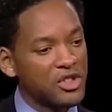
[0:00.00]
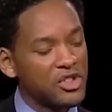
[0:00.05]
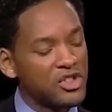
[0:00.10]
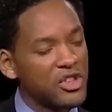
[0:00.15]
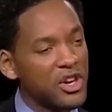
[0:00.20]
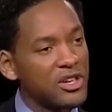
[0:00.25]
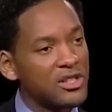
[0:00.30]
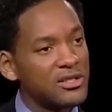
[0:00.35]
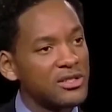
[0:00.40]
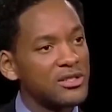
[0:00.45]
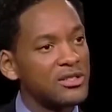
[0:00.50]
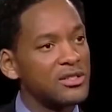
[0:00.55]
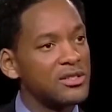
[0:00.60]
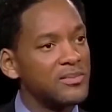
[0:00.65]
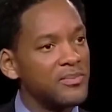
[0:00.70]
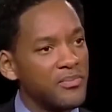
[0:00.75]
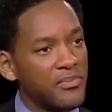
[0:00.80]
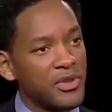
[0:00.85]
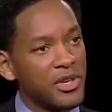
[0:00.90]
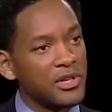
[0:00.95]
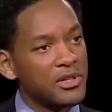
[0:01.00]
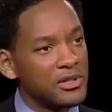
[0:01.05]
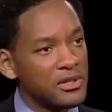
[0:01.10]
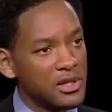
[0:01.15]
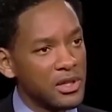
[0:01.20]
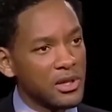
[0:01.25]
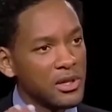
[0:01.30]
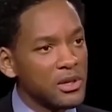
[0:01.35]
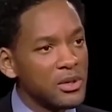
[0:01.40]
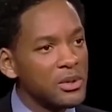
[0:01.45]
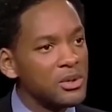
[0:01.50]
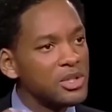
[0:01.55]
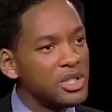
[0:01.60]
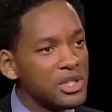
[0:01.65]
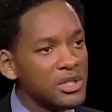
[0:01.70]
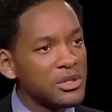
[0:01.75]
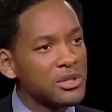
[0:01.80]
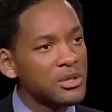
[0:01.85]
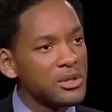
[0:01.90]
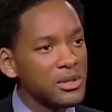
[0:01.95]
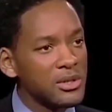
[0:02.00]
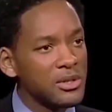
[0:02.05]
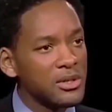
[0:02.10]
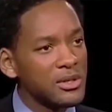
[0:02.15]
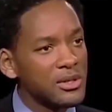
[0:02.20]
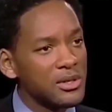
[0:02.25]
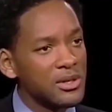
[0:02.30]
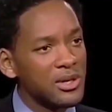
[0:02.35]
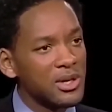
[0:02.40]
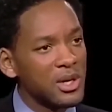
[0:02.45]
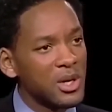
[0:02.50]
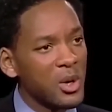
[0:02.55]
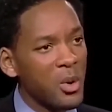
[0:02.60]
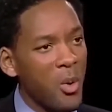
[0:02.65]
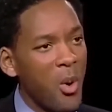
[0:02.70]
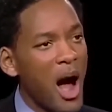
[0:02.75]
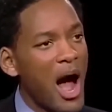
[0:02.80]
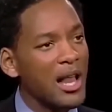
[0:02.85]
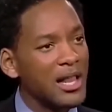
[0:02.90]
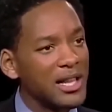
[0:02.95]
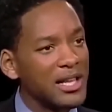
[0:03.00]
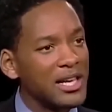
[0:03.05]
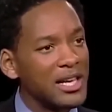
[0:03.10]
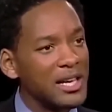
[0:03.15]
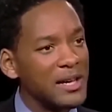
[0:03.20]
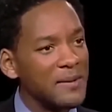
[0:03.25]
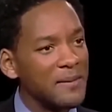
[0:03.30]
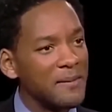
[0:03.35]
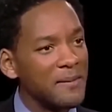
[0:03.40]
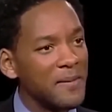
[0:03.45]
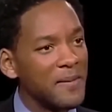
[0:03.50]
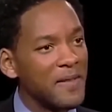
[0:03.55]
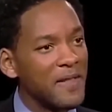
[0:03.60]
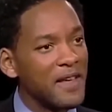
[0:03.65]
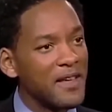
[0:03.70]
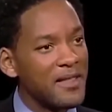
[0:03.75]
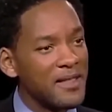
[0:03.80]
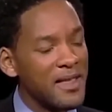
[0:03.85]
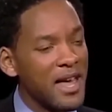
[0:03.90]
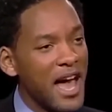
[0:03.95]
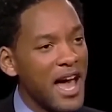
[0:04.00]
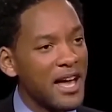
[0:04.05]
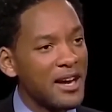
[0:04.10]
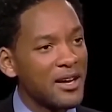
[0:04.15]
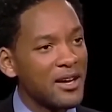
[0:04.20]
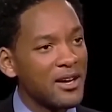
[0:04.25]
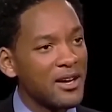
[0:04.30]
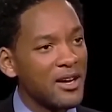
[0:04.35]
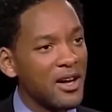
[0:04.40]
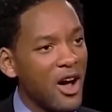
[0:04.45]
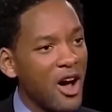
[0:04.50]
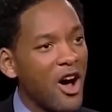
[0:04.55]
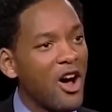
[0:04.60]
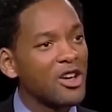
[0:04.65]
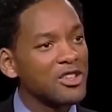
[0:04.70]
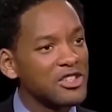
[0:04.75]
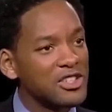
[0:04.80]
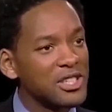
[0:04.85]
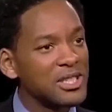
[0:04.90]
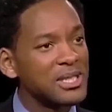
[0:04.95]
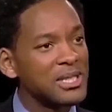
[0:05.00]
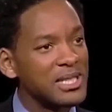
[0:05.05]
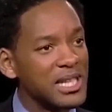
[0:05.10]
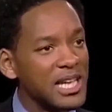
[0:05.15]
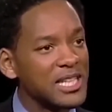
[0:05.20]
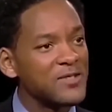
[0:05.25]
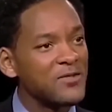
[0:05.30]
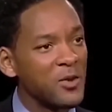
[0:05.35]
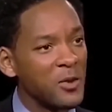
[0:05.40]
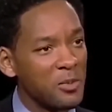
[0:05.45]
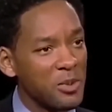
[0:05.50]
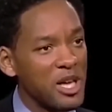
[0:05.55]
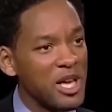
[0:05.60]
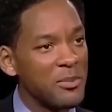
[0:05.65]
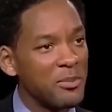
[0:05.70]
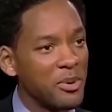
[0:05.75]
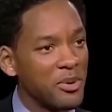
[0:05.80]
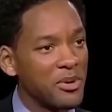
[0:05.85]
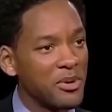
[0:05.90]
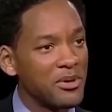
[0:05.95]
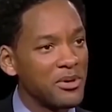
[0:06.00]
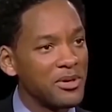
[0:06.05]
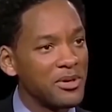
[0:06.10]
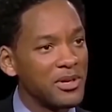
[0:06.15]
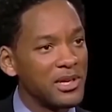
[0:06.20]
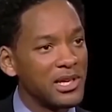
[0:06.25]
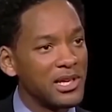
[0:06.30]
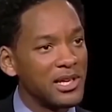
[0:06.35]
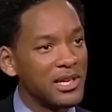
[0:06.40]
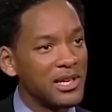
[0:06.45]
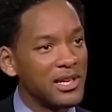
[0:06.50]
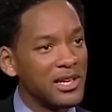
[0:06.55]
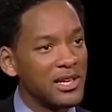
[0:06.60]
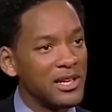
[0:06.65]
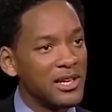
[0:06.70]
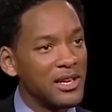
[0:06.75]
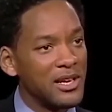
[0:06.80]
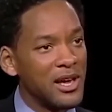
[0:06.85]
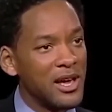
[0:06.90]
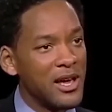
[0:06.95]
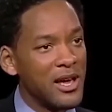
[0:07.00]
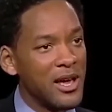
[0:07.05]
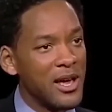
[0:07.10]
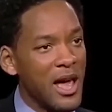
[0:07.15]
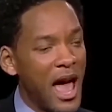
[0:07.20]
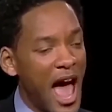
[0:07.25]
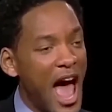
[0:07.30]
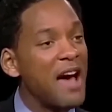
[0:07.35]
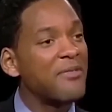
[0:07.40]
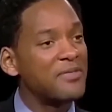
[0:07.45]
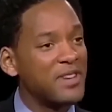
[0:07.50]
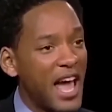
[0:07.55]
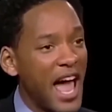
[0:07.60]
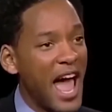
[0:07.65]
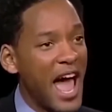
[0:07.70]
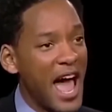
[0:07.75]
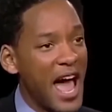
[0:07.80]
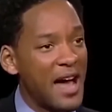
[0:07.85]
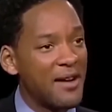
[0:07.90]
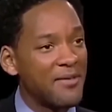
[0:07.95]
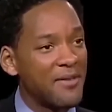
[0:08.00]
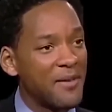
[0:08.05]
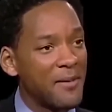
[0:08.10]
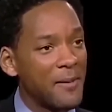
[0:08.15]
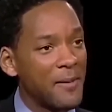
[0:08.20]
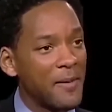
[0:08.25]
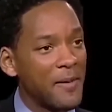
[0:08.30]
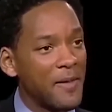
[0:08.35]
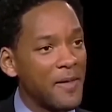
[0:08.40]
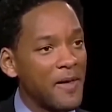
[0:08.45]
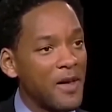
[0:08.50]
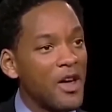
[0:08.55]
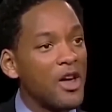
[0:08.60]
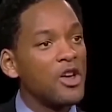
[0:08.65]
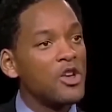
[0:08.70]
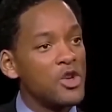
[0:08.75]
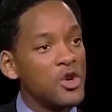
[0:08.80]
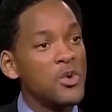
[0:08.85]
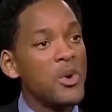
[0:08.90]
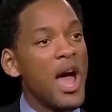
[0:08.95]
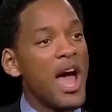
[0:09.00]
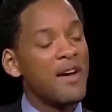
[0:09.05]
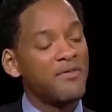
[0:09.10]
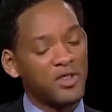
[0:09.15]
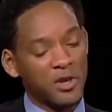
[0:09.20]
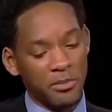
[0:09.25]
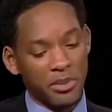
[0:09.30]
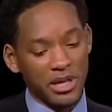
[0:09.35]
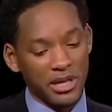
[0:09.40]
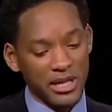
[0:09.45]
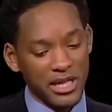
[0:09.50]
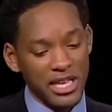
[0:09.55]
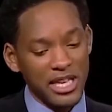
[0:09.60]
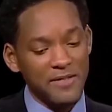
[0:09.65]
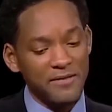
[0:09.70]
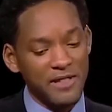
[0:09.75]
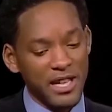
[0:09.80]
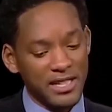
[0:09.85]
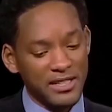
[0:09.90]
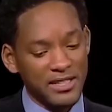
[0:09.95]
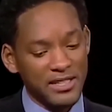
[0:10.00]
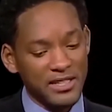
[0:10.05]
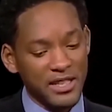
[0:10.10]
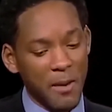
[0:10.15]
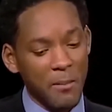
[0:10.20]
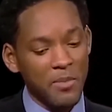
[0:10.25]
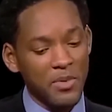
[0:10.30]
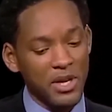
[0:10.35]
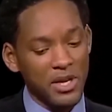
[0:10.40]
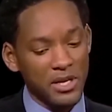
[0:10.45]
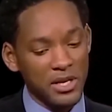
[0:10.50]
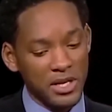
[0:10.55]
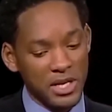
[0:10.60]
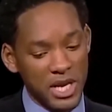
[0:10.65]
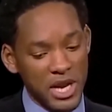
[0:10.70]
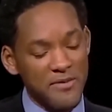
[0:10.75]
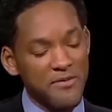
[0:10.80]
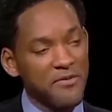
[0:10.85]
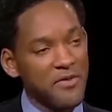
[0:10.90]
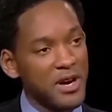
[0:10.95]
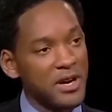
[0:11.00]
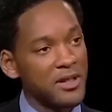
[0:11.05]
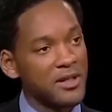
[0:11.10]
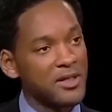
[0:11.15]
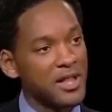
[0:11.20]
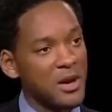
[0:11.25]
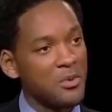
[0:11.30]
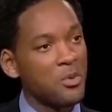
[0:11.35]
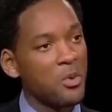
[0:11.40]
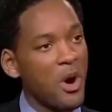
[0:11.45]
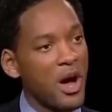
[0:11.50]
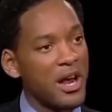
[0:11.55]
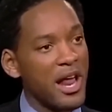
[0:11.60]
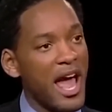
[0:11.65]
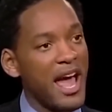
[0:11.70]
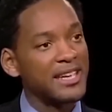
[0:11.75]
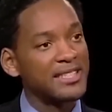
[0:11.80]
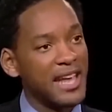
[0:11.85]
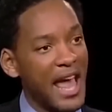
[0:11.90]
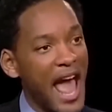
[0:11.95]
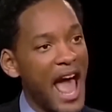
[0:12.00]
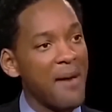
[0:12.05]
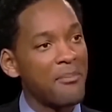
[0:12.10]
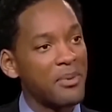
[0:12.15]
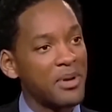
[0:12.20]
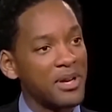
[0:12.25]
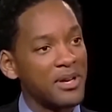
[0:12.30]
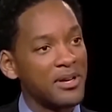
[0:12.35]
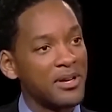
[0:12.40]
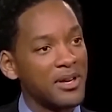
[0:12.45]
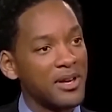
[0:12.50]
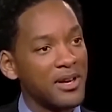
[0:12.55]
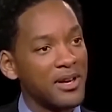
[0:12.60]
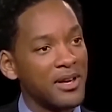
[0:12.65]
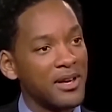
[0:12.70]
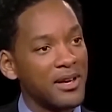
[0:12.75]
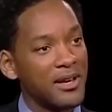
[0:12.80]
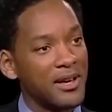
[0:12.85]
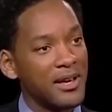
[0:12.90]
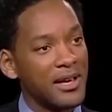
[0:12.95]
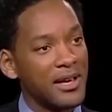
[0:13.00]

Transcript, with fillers: there's a certain delusional quality that all successful people have to have. You have to believe that something different than what has happened